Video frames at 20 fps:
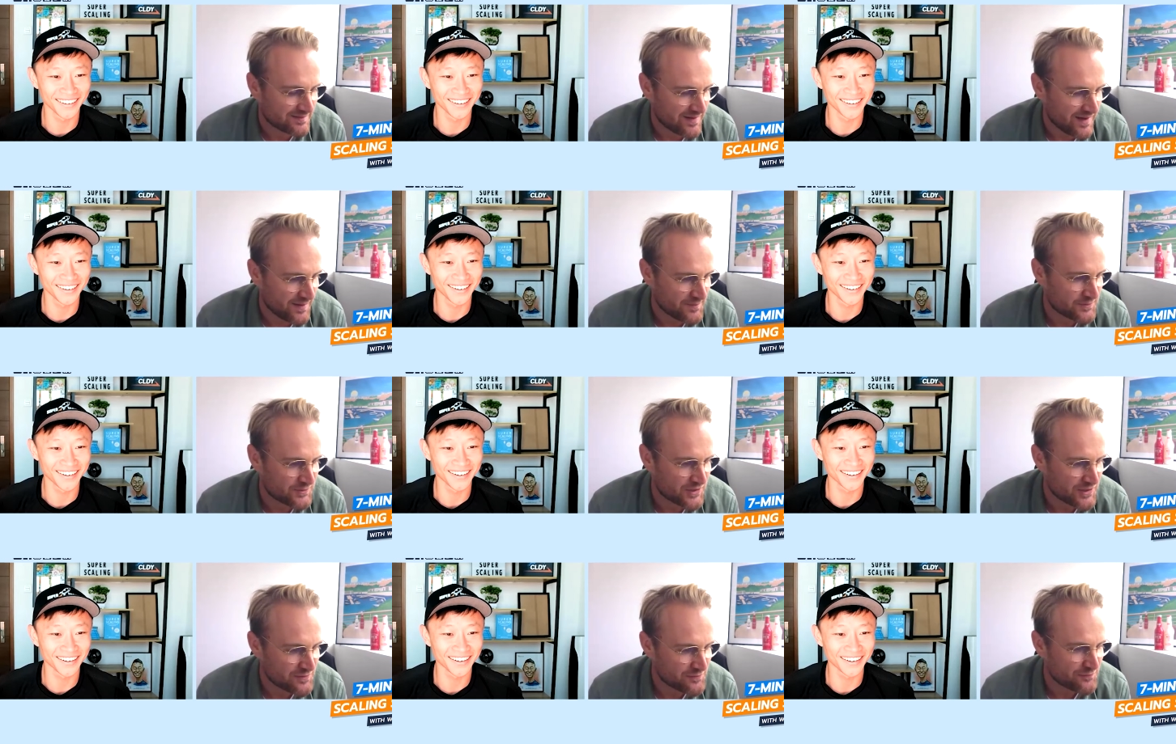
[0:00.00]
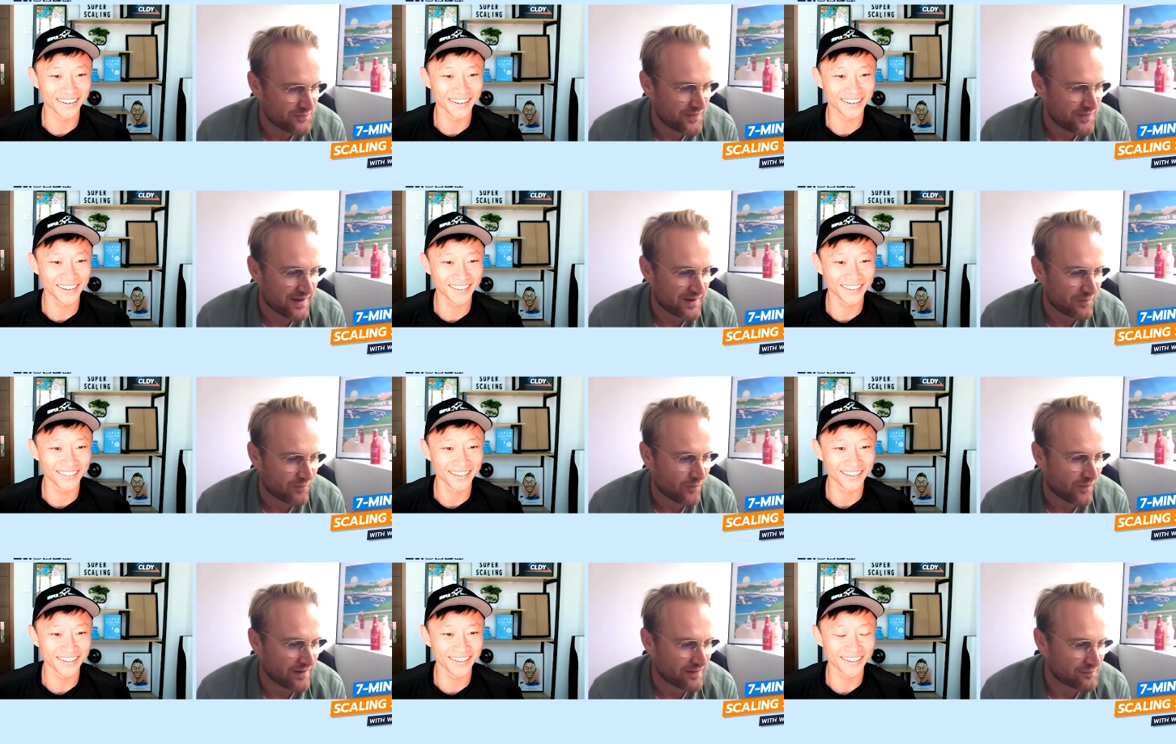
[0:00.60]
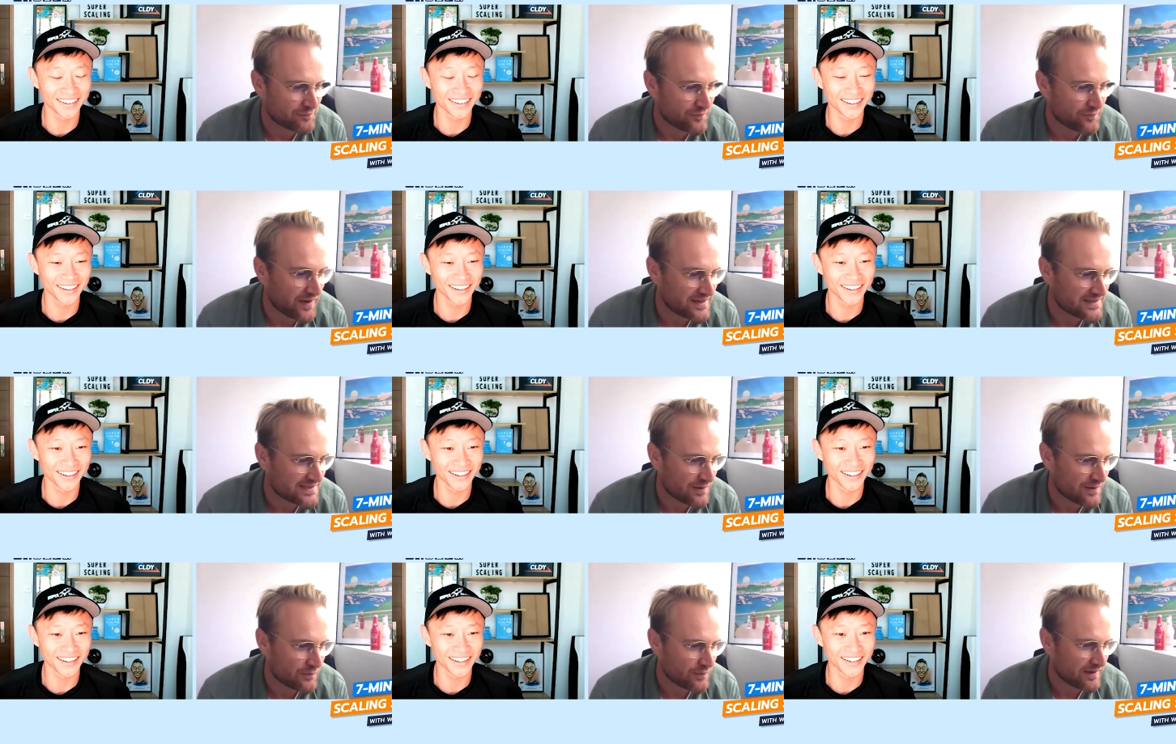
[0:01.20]
Speaker 1: I'm trying to think what
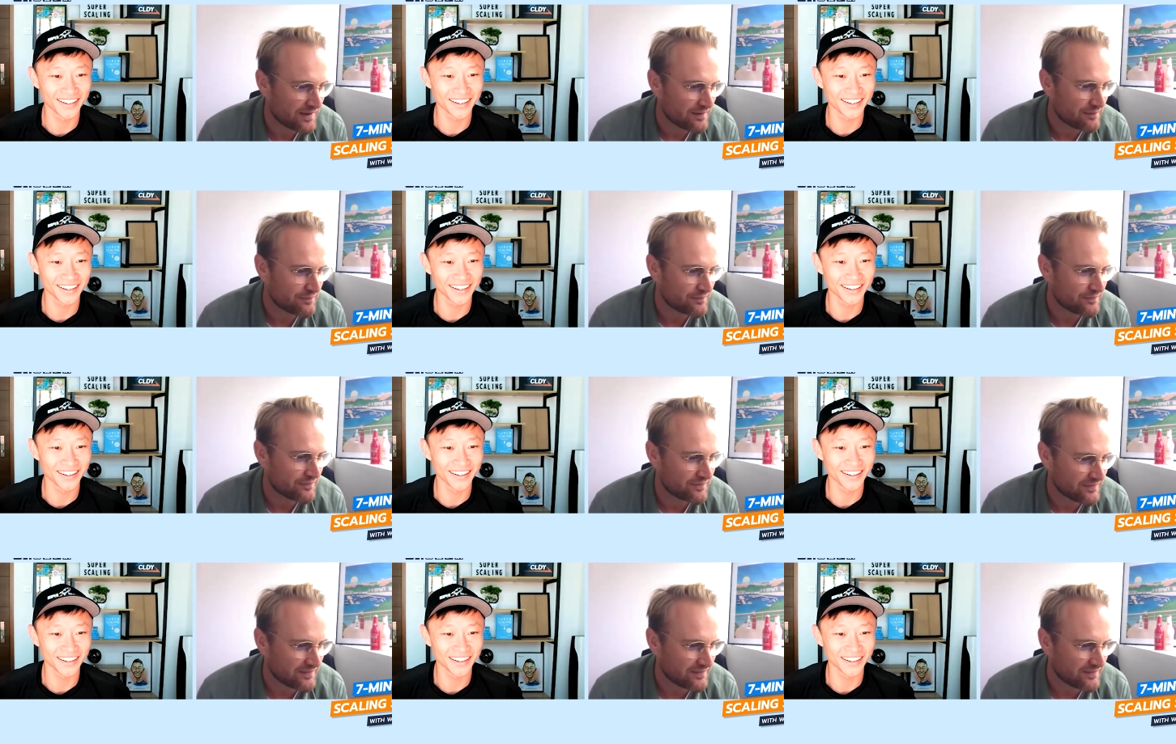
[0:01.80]
advice I would have